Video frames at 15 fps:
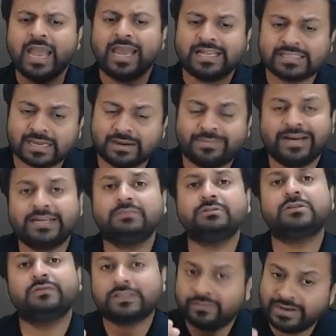and some
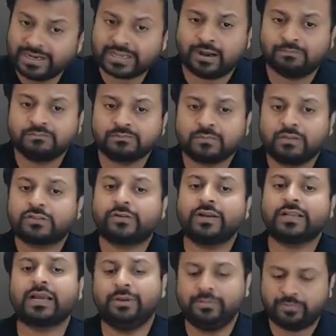items which will come
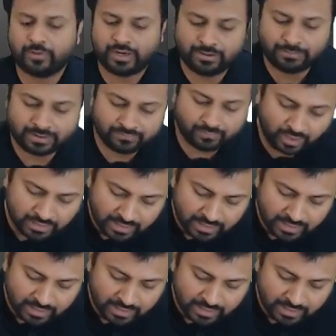in point number what?